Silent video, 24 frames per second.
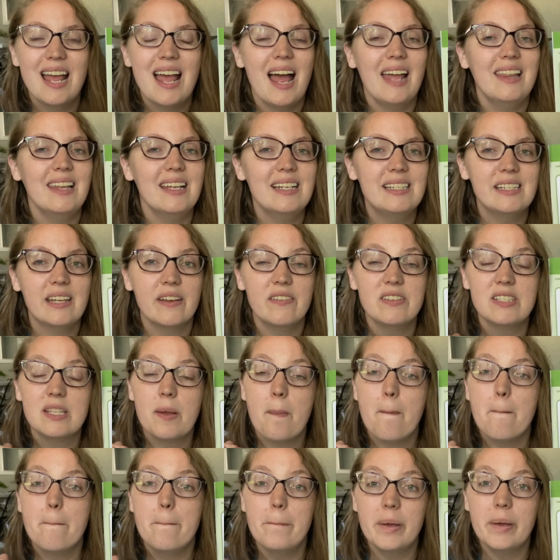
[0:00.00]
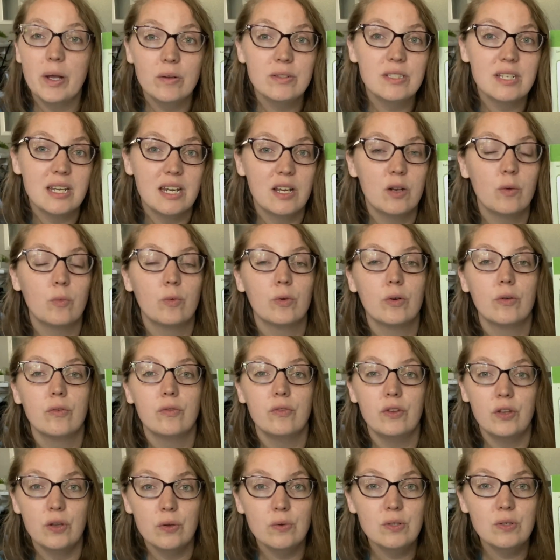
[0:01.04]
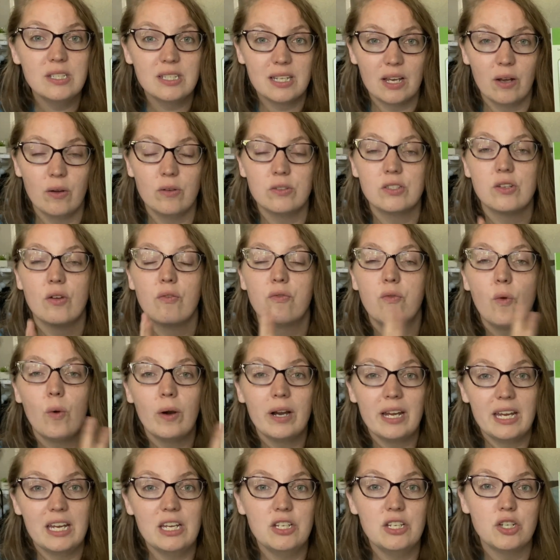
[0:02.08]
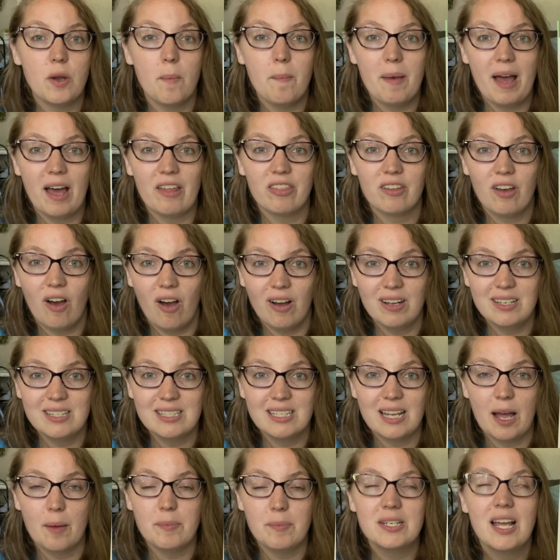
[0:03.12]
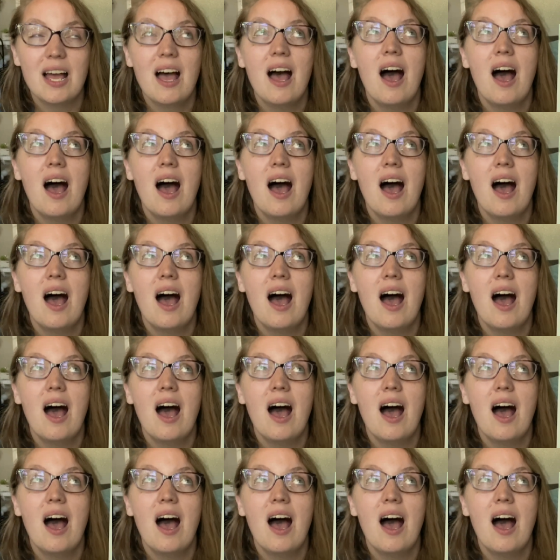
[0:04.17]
and this gives them built-in review skills for each math concept.